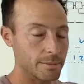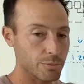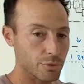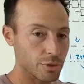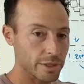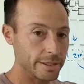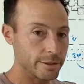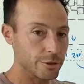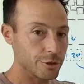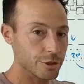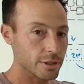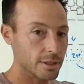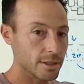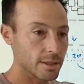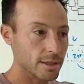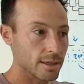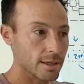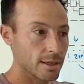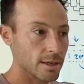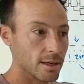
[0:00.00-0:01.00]
bridge,
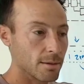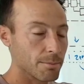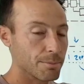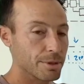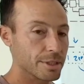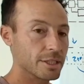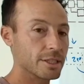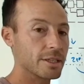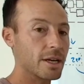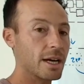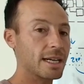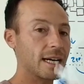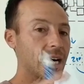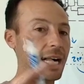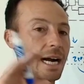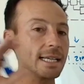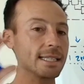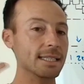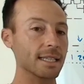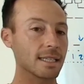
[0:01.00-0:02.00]
but to not
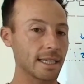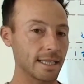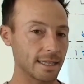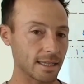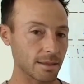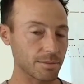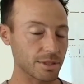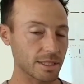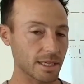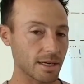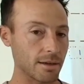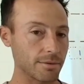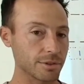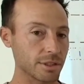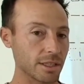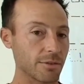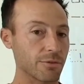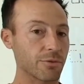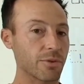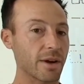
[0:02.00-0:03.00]
isolate
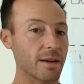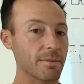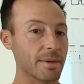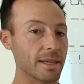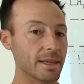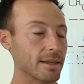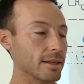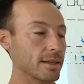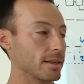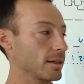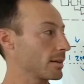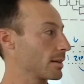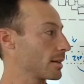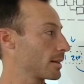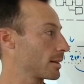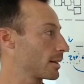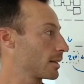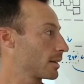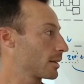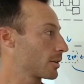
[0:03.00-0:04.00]
themselves and fragment
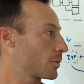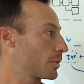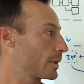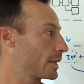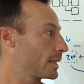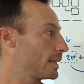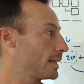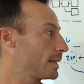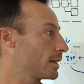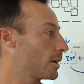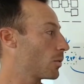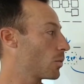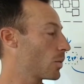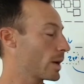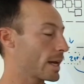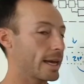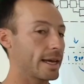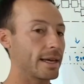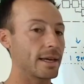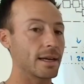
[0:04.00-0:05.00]
the liquidity
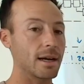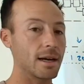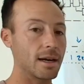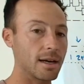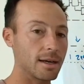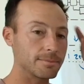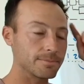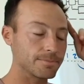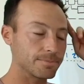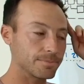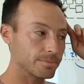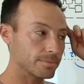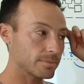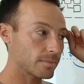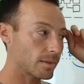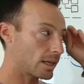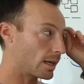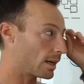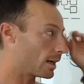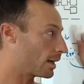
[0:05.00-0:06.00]
away
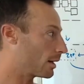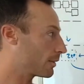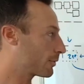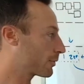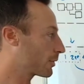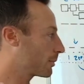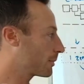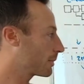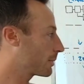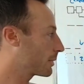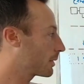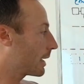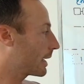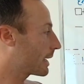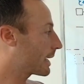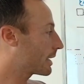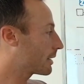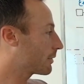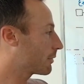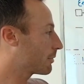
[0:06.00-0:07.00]
from a
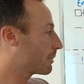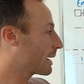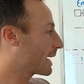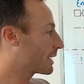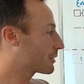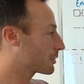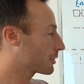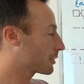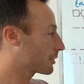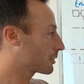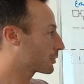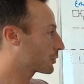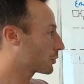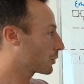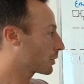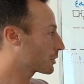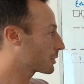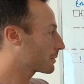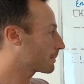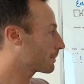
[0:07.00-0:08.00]
kind of master
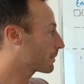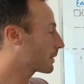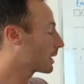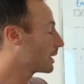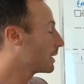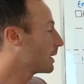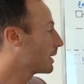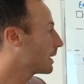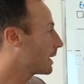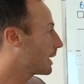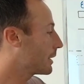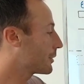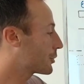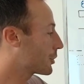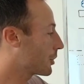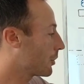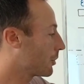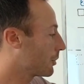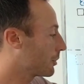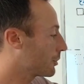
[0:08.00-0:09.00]
source. And
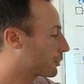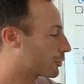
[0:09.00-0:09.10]
so